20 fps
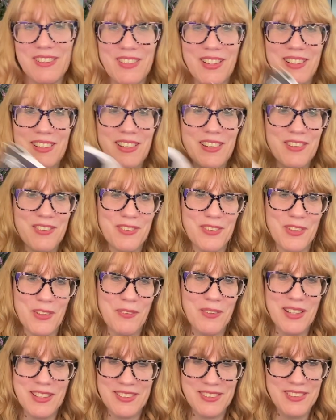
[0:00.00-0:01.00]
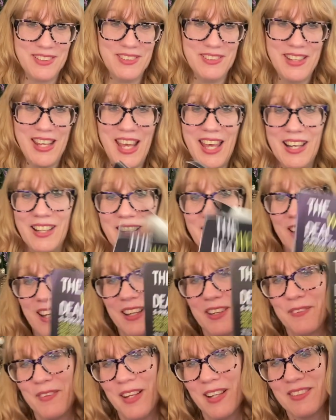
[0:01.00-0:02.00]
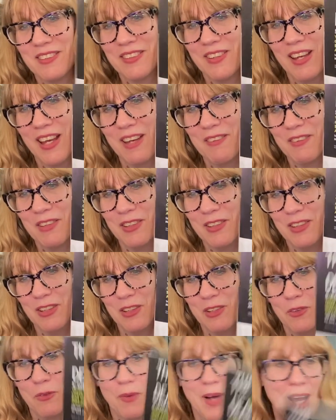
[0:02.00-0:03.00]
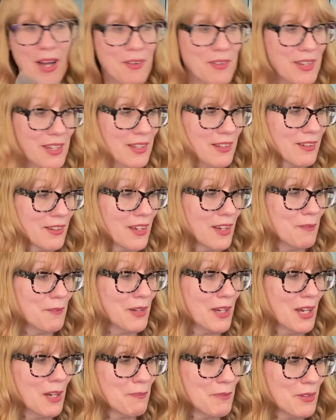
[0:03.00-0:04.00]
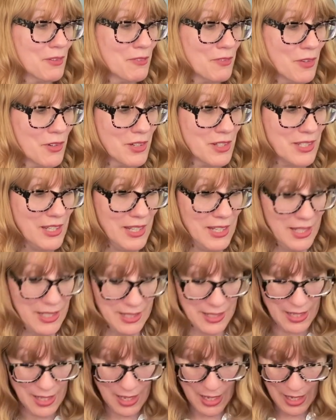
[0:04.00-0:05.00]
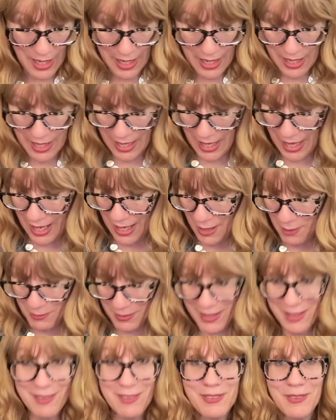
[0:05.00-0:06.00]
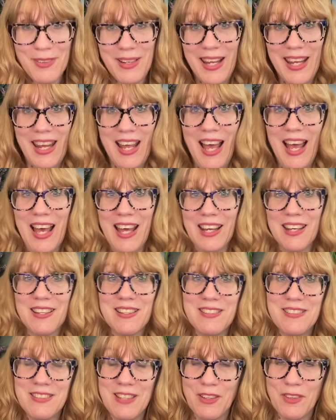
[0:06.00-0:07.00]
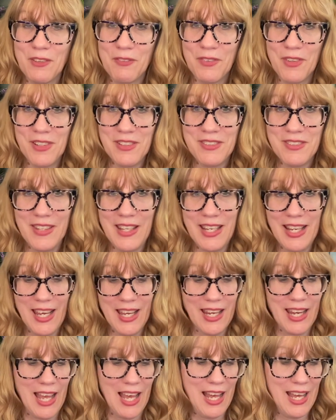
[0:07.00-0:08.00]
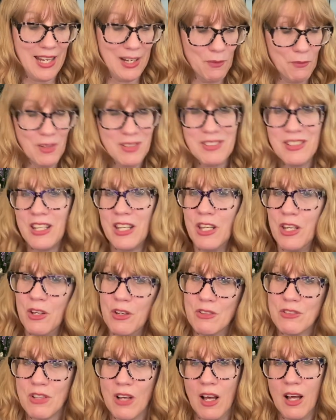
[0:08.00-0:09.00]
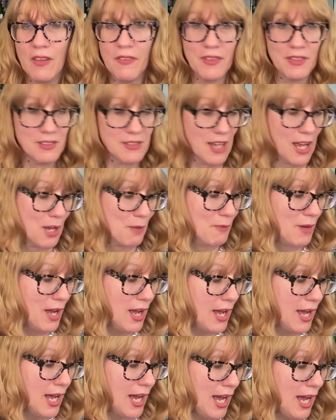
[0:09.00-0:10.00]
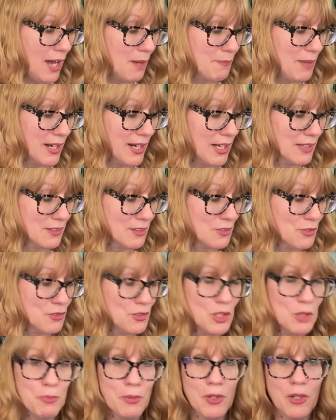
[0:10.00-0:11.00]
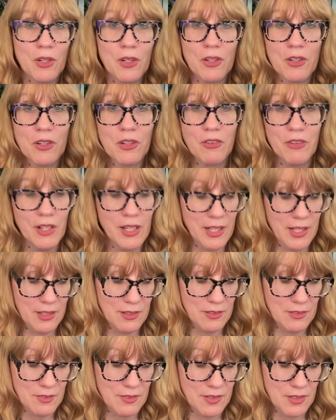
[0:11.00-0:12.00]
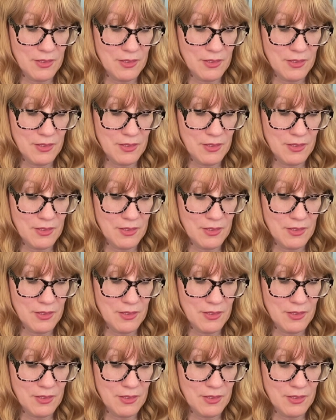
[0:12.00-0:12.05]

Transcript: So I'll go through the What's New catalog. We also have a new WoW deal coming up in 14. Uh, but here's what I got. So the first thing I got wasn't a huge haul this time. Um, I got the Super Greens.